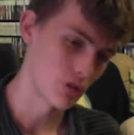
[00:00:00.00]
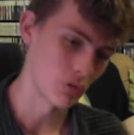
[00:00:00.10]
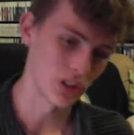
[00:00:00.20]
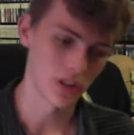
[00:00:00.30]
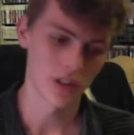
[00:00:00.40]

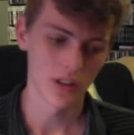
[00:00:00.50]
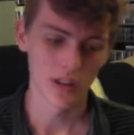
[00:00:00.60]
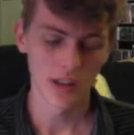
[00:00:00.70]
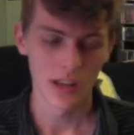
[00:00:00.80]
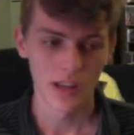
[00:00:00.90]
which
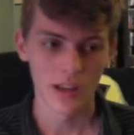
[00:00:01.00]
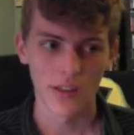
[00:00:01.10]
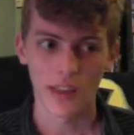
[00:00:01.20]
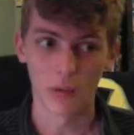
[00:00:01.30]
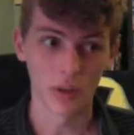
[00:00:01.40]

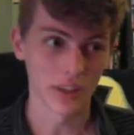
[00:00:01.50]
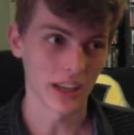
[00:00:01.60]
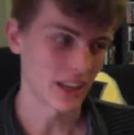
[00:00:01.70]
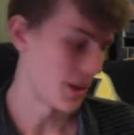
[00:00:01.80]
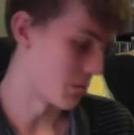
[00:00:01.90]
I want
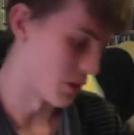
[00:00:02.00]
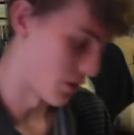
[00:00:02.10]
that game, but it's